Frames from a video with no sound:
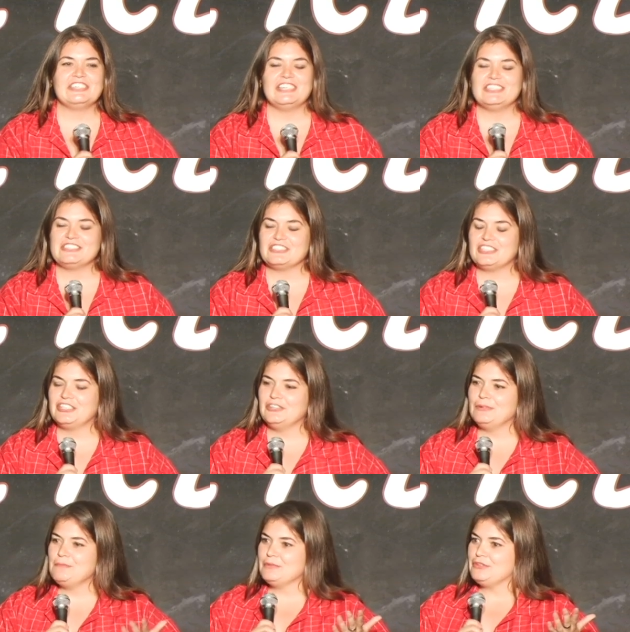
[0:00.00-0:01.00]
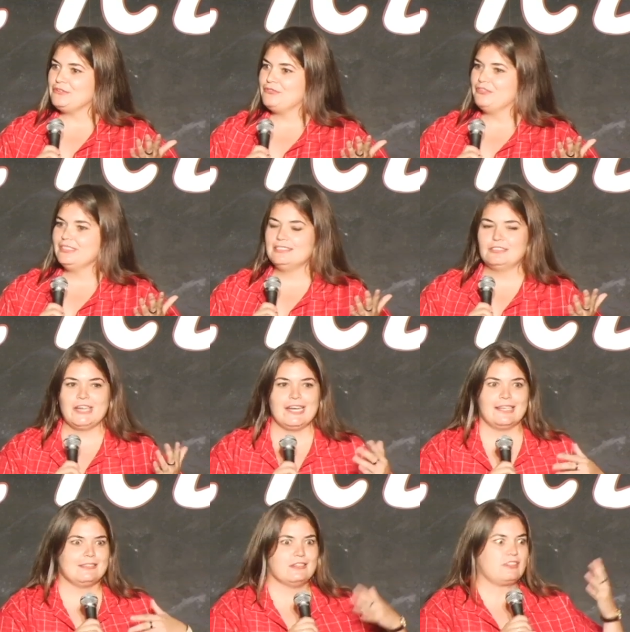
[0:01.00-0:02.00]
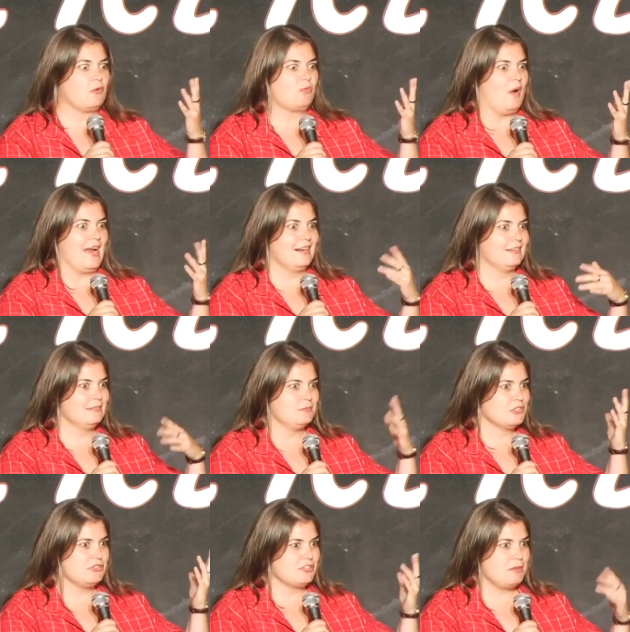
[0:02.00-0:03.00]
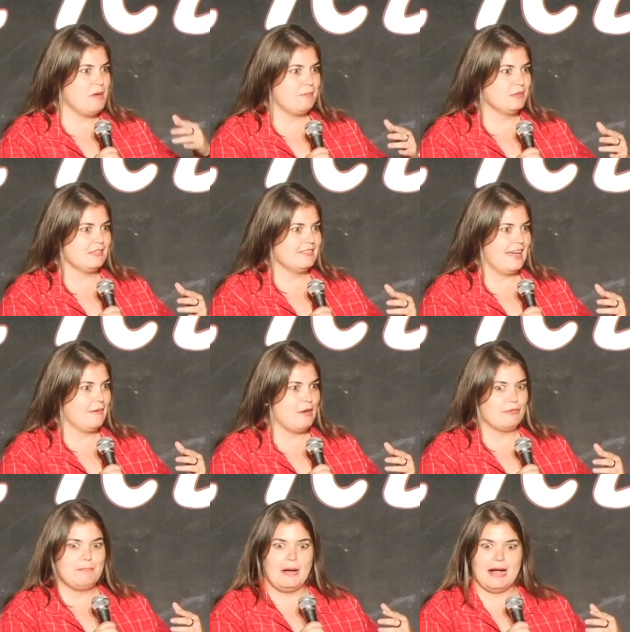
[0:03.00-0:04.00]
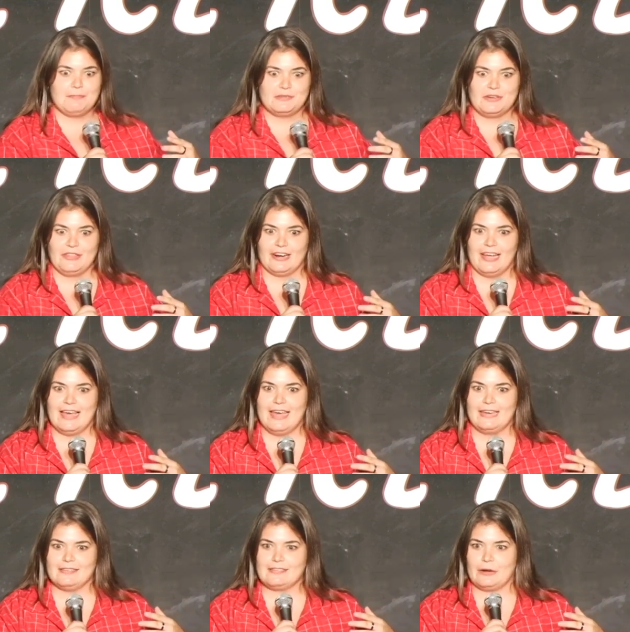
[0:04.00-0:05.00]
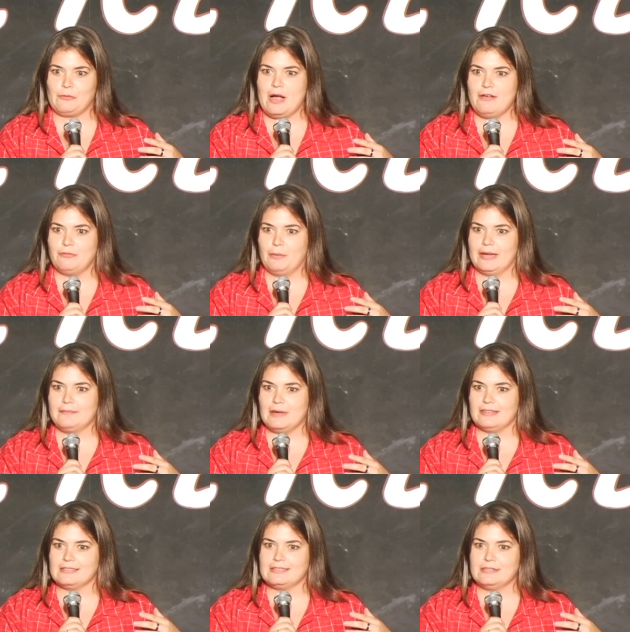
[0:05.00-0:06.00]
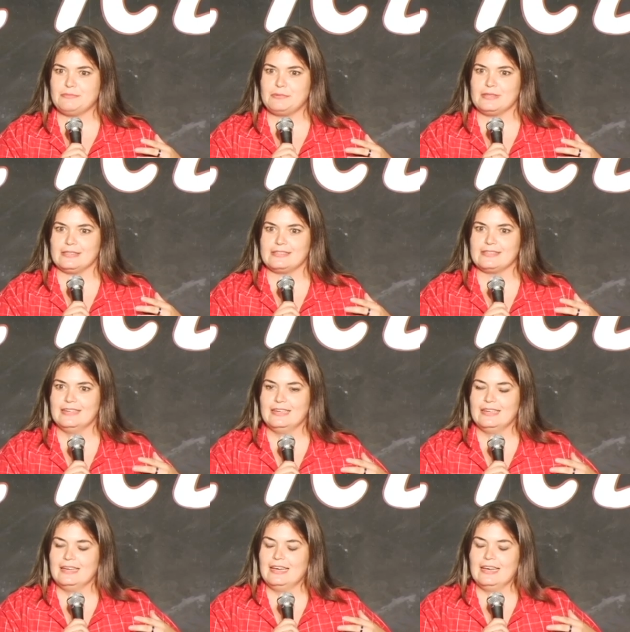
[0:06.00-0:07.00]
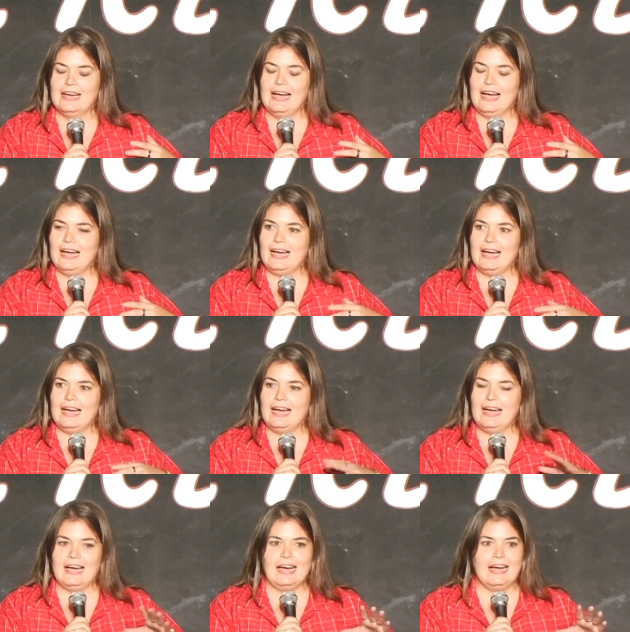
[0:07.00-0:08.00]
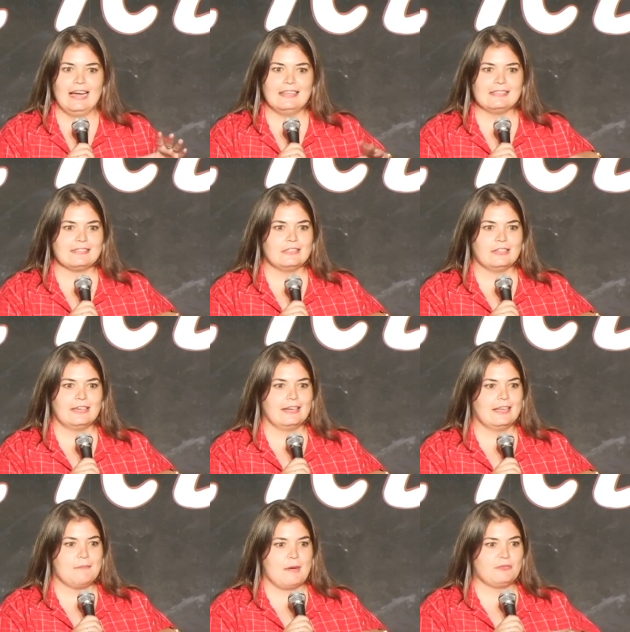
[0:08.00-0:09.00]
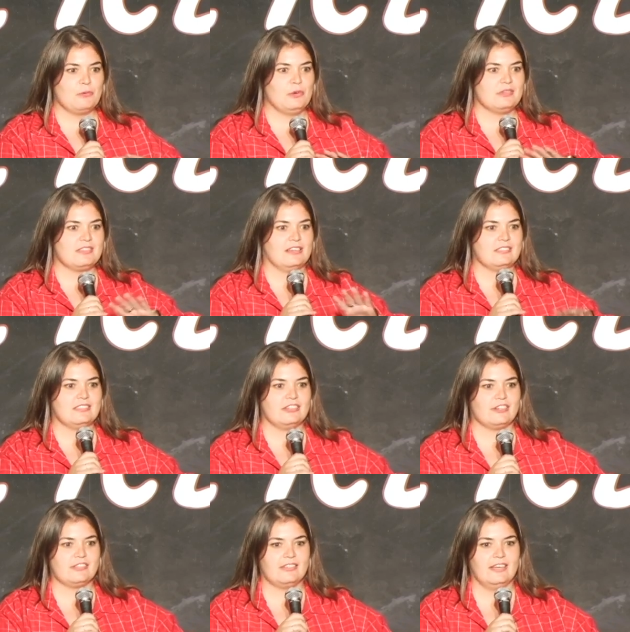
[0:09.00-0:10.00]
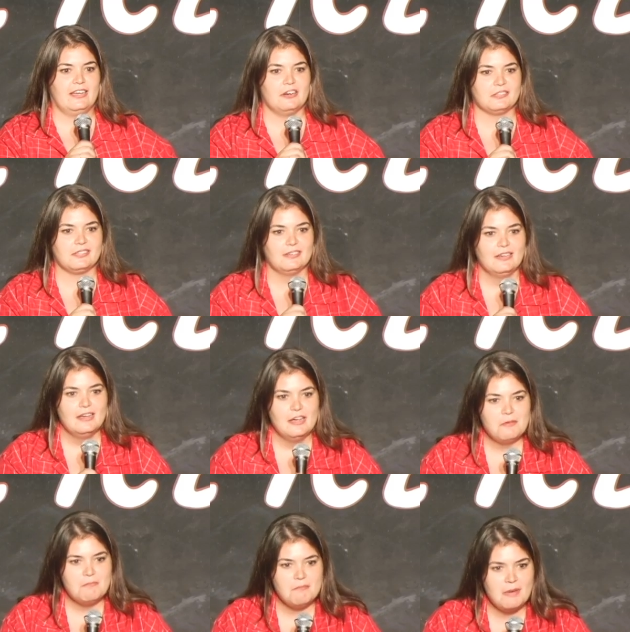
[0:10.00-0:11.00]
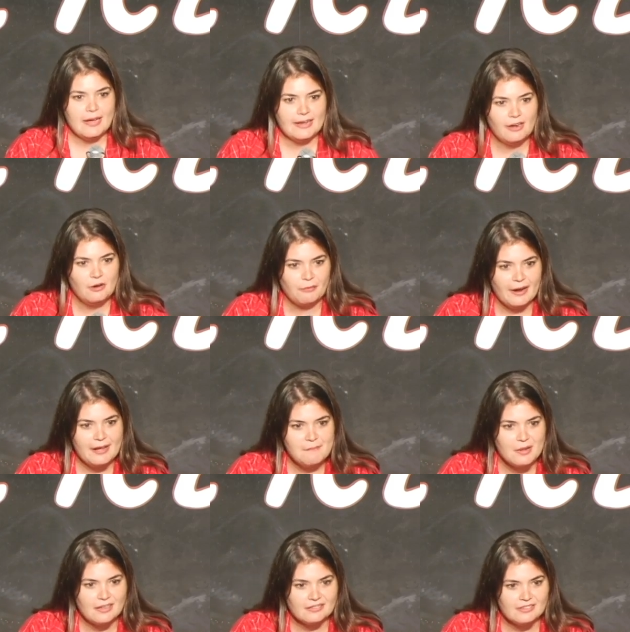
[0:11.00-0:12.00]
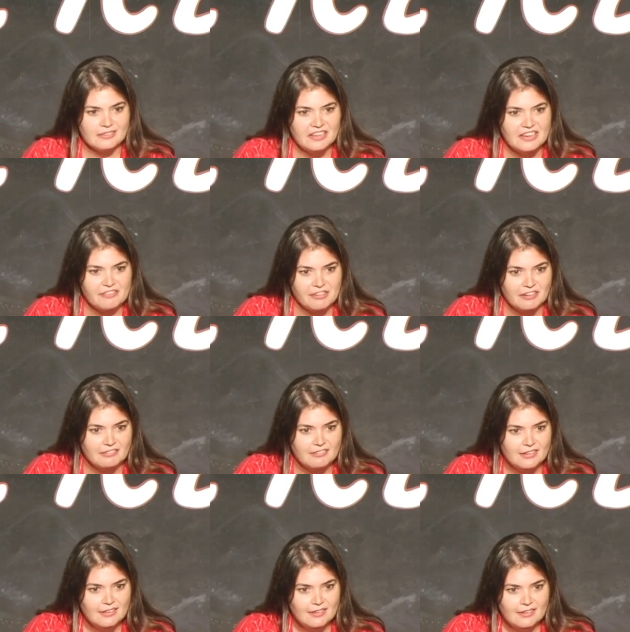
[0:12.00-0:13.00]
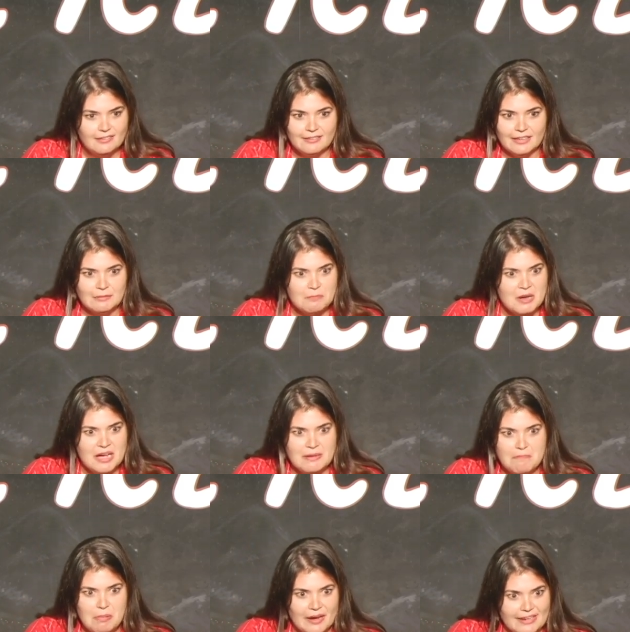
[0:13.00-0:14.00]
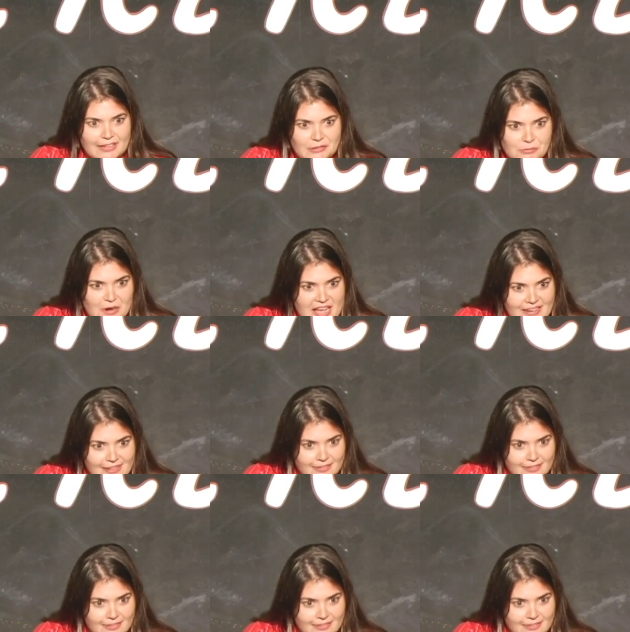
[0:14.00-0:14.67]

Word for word: kids are cute, but they're frustrating because they're so random. They'll just come up and say whatever pops into their head. It's like Ralph Wiggum on The Simpsons. I, this little kid come up to me, he's all serious, and he goes, "My grandma's in heaven, and my bike is red."